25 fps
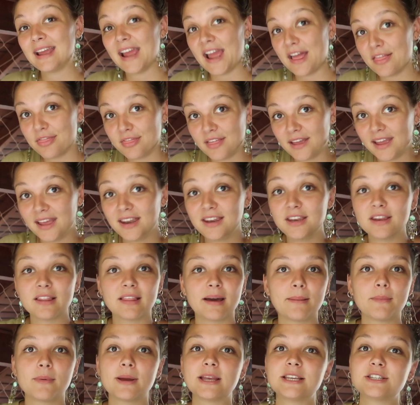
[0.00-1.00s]
And then
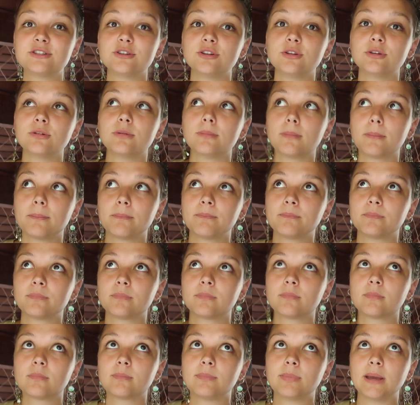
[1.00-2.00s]
that makes you
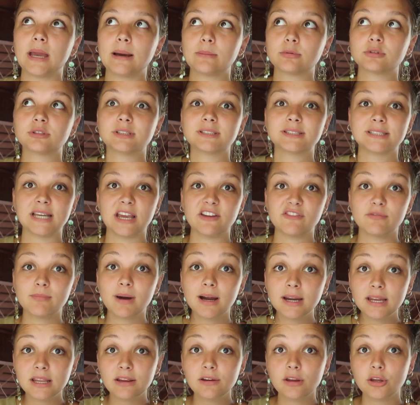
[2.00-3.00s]
be able to save
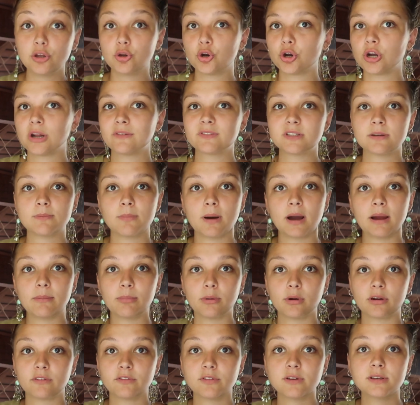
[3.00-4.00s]
money. You don't have to buy
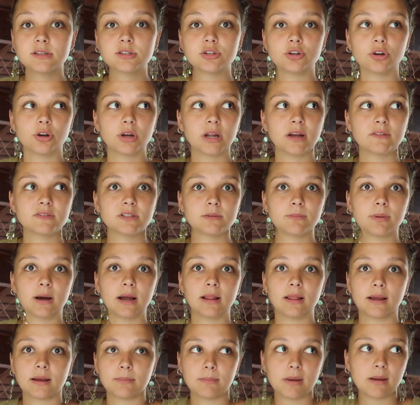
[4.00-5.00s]
breakfast. You don't have to buy
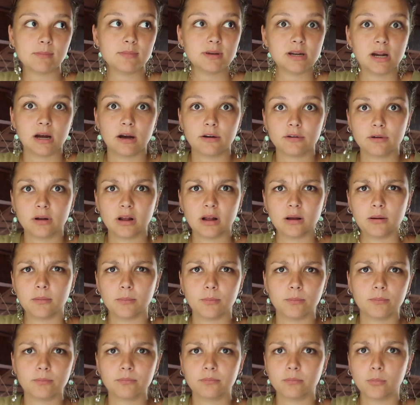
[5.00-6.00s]
like maybe
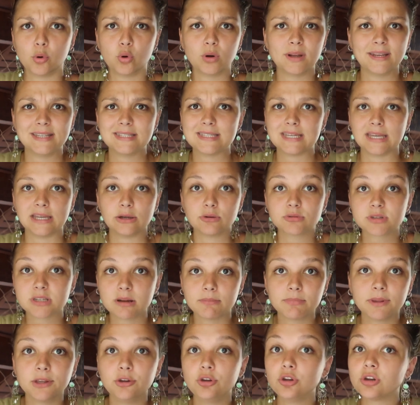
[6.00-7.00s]
an morning tea or
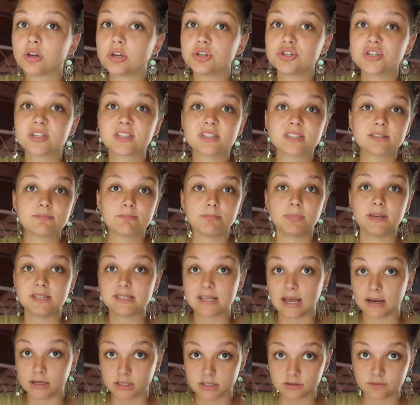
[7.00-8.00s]
something. You can just be
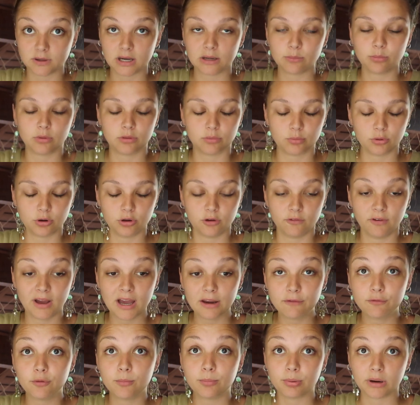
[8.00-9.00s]
satisfied with what you've
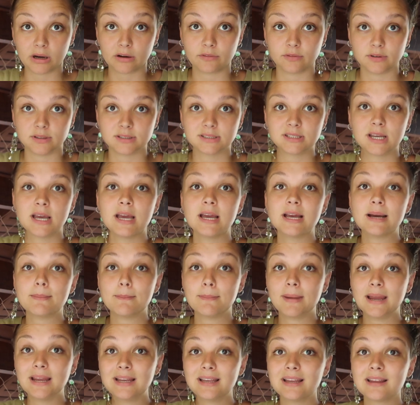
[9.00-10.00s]
had for breakfast.
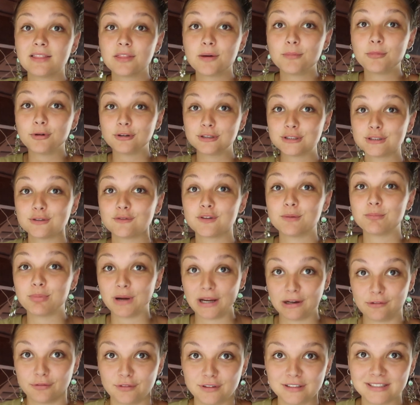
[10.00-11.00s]
Make the most of the
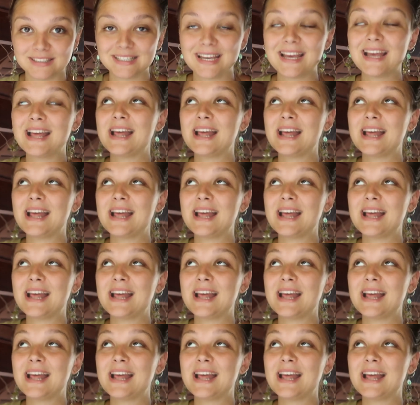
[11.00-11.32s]
breakfast.